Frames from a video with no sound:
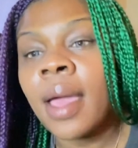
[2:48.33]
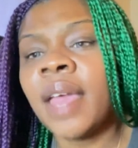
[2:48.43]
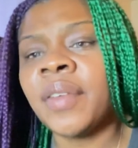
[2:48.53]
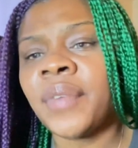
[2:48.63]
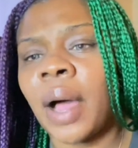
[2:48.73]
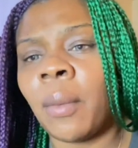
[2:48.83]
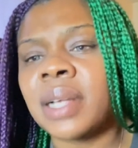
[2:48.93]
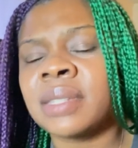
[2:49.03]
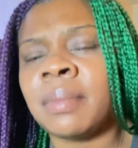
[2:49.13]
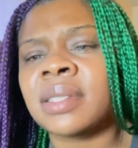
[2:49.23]
even if I
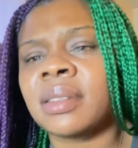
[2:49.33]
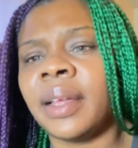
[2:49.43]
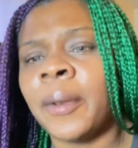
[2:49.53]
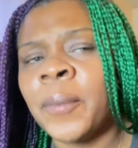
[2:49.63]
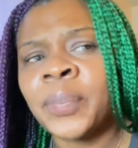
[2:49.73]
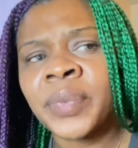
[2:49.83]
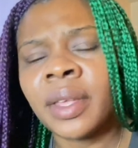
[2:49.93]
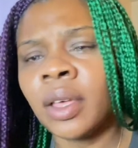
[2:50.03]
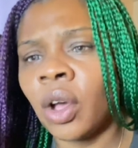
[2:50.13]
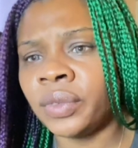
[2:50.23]
was mentally
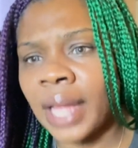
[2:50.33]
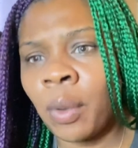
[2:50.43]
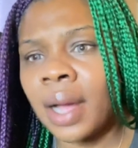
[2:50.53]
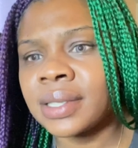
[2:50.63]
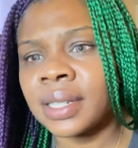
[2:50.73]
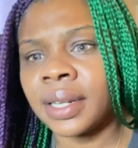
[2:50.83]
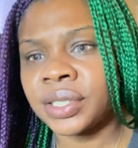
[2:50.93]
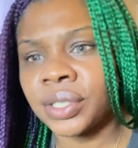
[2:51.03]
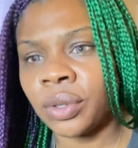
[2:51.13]
ill, if that was an issue,